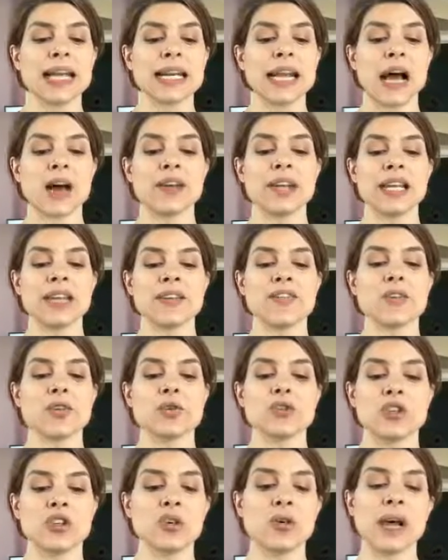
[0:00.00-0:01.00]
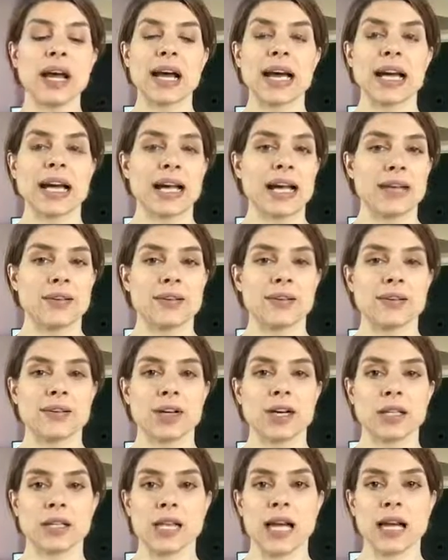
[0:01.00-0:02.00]
Now, if you do have
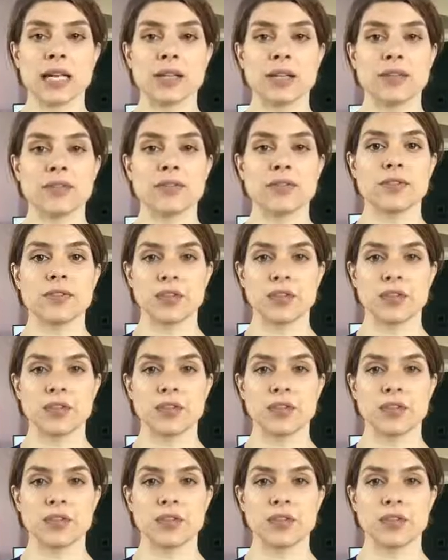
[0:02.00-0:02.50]
a lot of